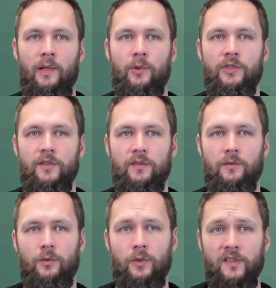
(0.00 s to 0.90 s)
which
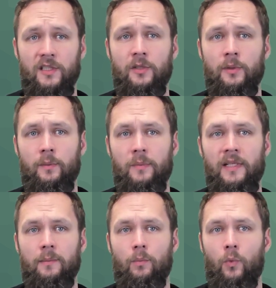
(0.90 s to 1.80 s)
is
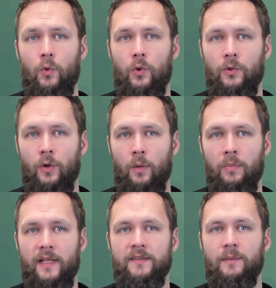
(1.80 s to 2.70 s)
considerably more
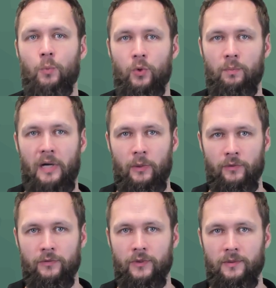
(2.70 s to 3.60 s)
complex and more
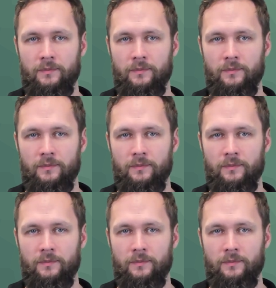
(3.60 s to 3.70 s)
powerful.